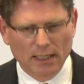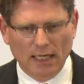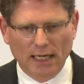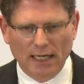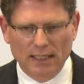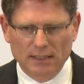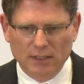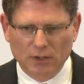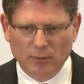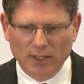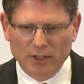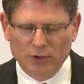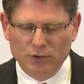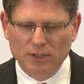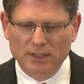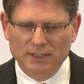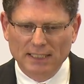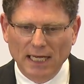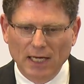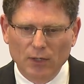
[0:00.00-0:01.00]
And the
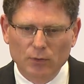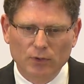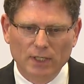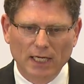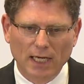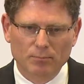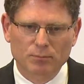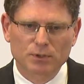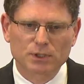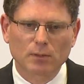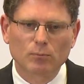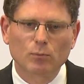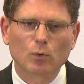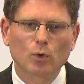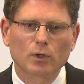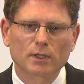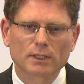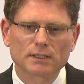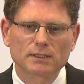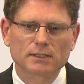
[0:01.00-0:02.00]
question is how to capture
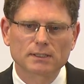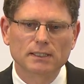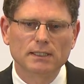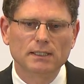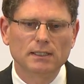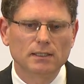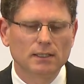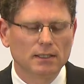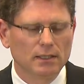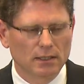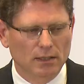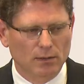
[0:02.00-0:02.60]
more risky,